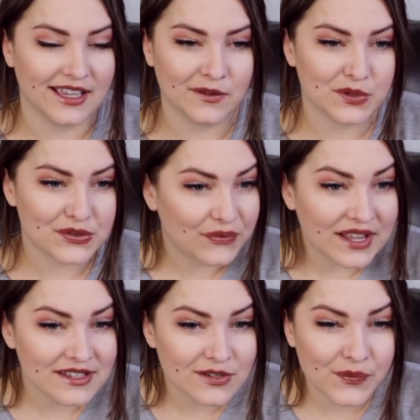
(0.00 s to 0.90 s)
it was
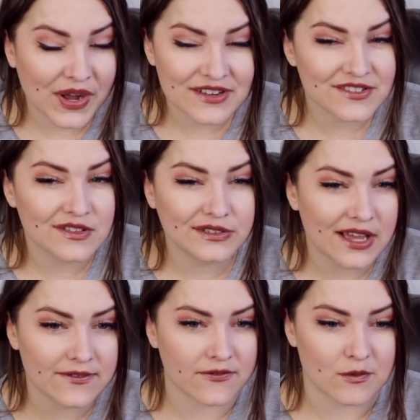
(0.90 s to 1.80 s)
fun to watch the
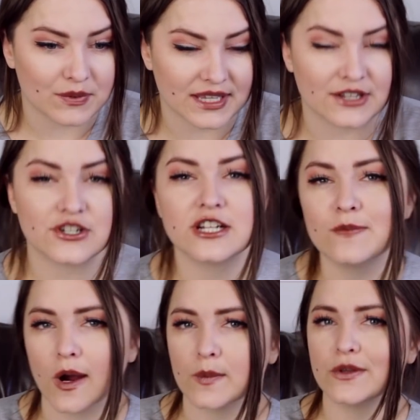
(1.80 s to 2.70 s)
love of the plant. Jenna
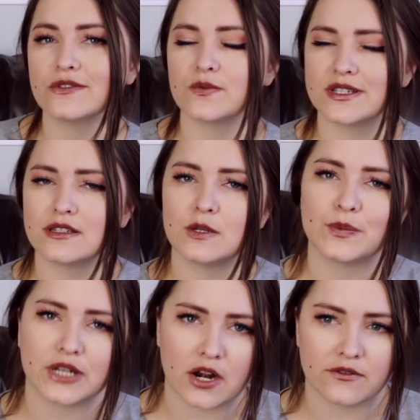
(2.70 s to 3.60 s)
Marbles recently
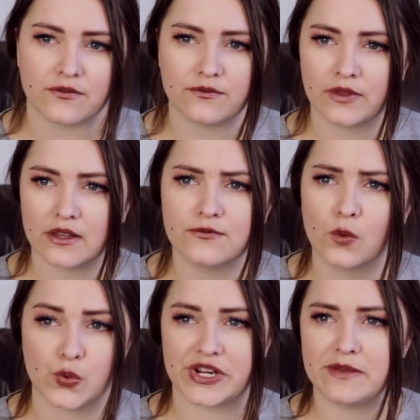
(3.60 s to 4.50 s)
put out a like
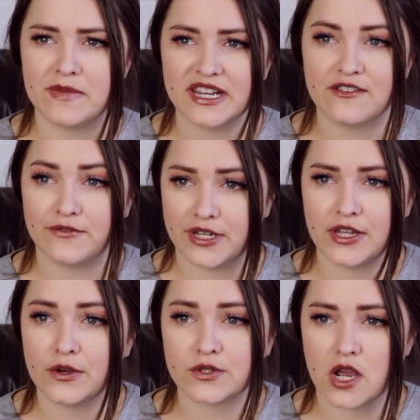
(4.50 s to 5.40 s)
forty minute
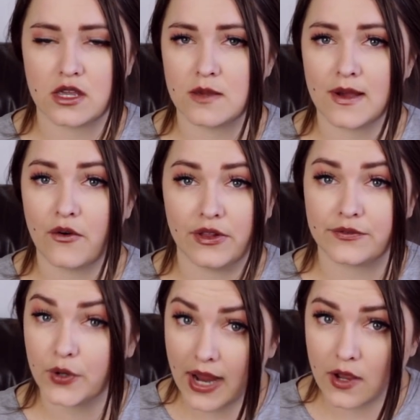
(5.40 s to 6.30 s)
video talking about all
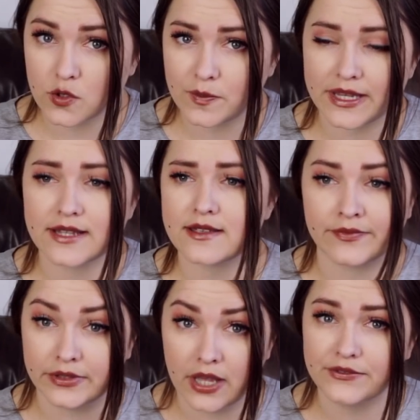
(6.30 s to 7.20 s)
of her houseplants
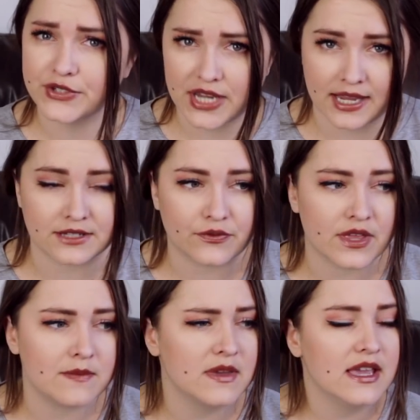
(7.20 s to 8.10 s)
and the love she has for
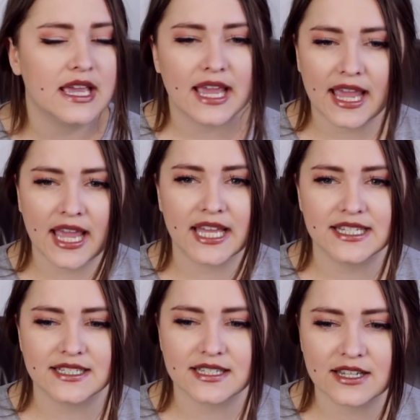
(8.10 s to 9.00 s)
them.
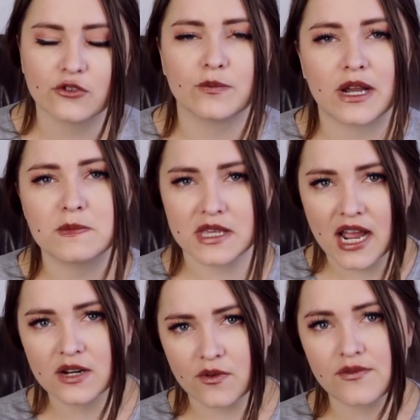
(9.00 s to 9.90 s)
And it reminded me
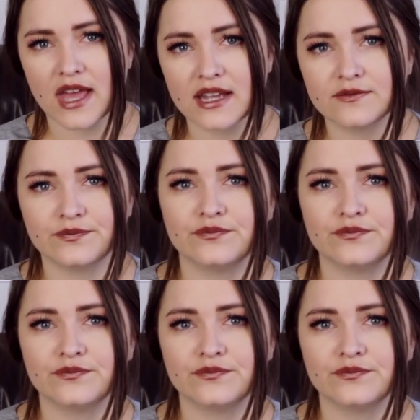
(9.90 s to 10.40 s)
kind of of that,